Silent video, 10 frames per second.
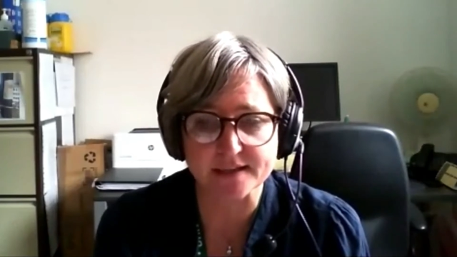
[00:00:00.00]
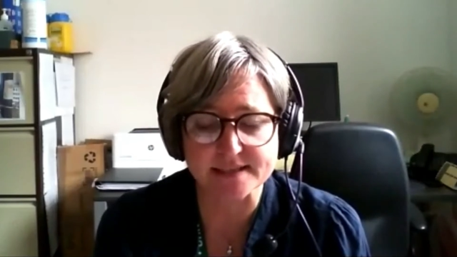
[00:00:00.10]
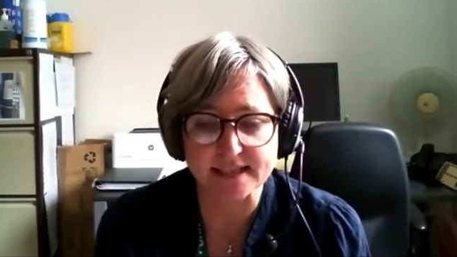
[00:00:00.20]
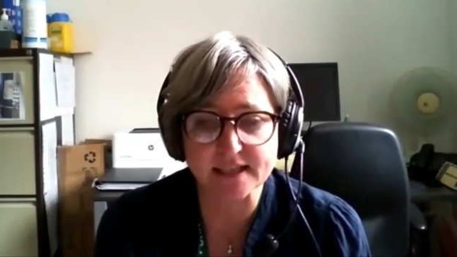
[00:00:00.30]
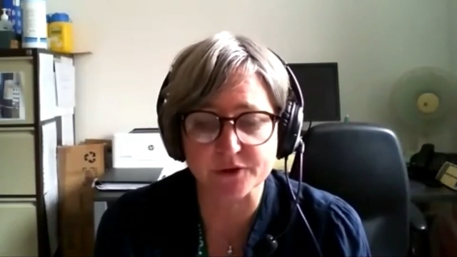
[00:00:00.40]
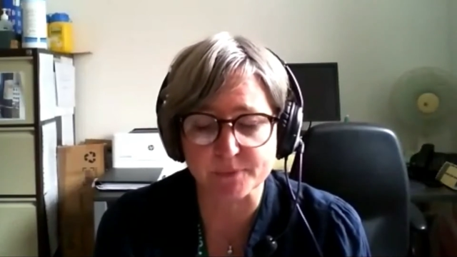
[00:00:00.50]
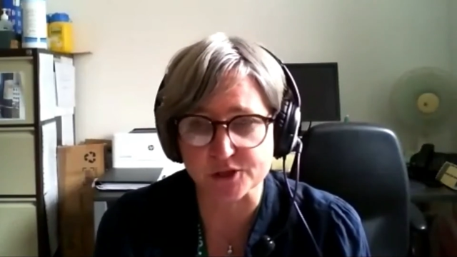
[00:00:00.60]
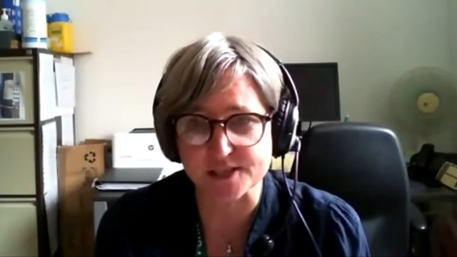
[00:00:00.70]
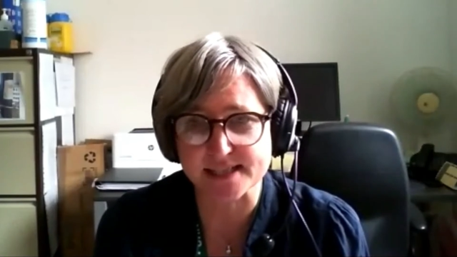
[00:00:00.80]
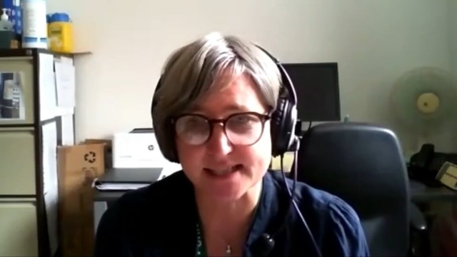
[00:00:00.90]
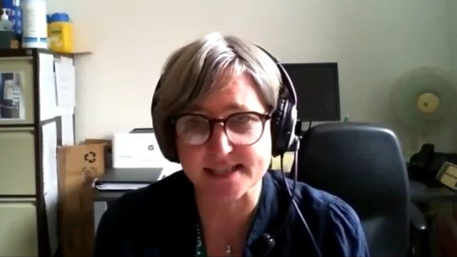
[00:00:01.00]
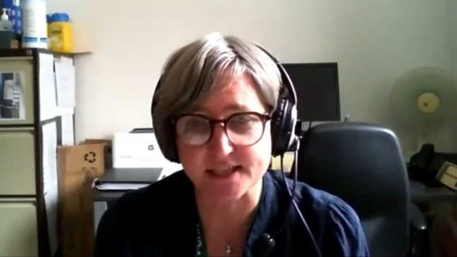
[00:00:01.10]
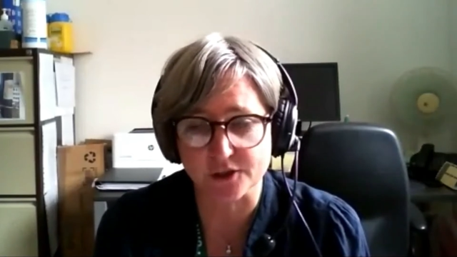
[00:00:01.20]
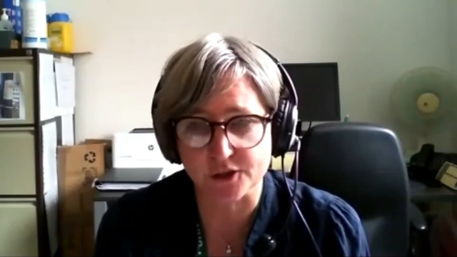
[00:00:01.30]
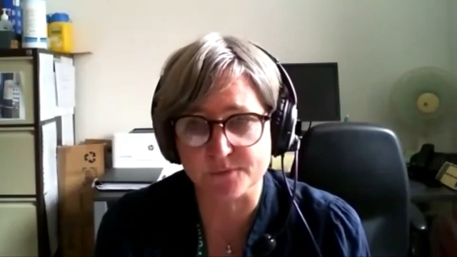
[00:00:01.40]
dealing with emergencies, that
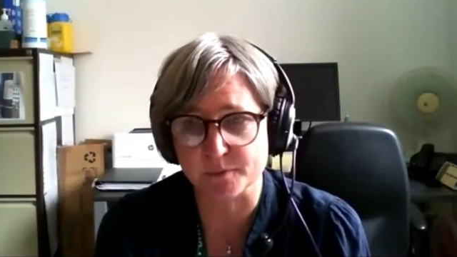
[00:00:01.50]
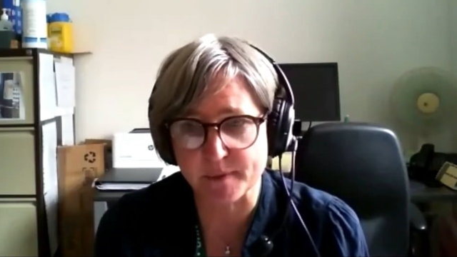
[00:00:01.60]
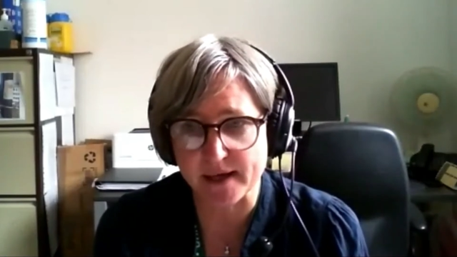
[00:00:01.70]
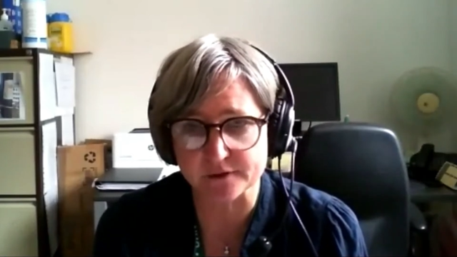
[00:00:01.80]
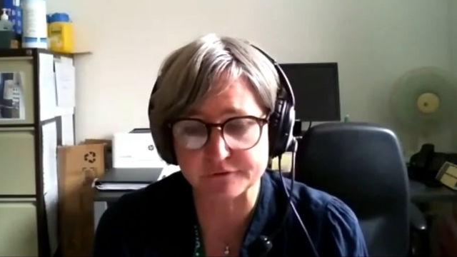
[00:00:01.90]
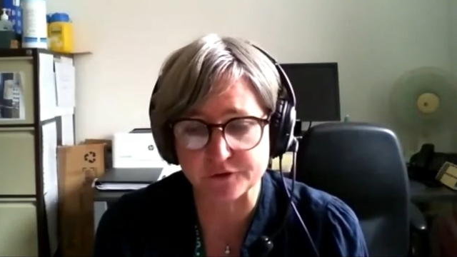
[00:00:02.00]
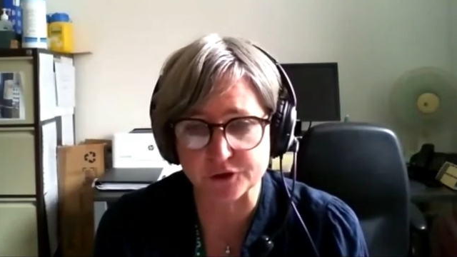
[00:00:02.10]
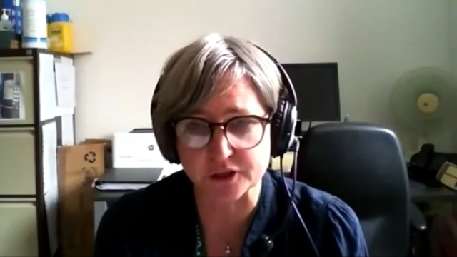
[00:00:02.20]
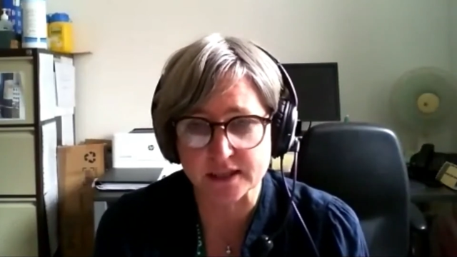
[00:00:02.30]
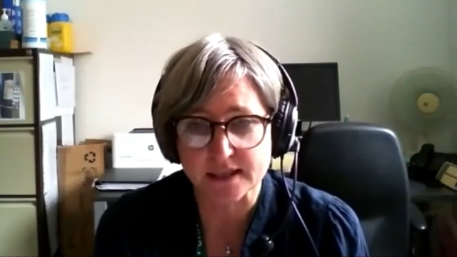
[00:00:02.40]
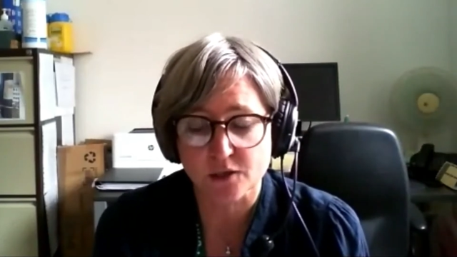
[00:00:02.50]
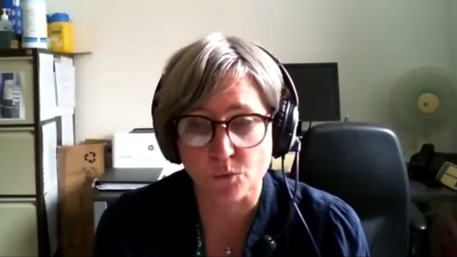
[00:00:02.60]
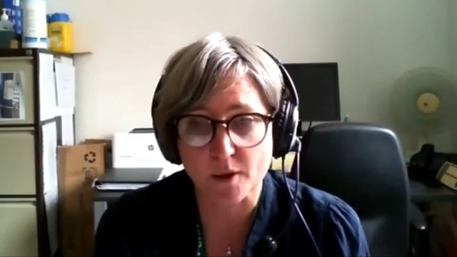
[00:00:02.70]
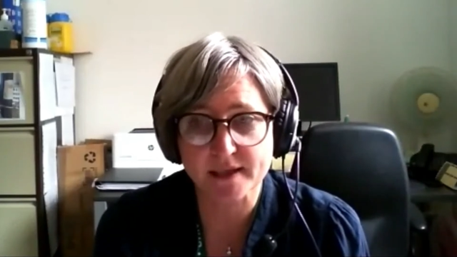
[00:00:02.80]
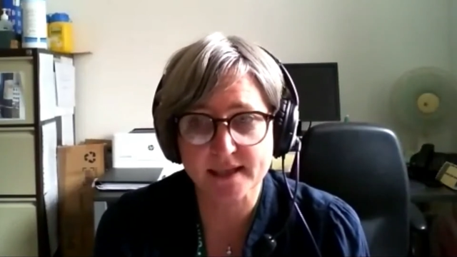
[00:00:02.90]
outcomes will be better for
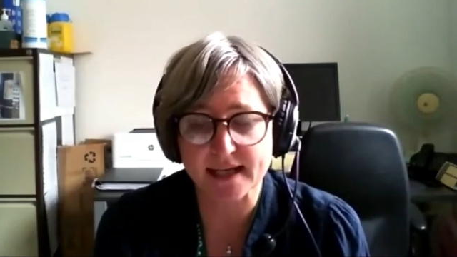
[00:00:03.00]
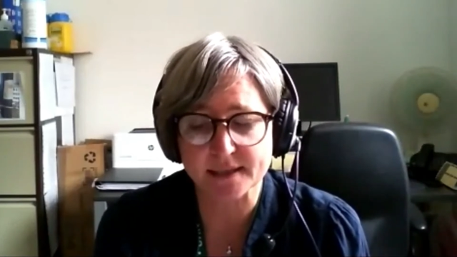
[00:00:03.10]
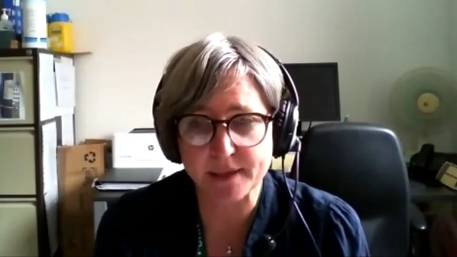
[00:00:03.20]
women and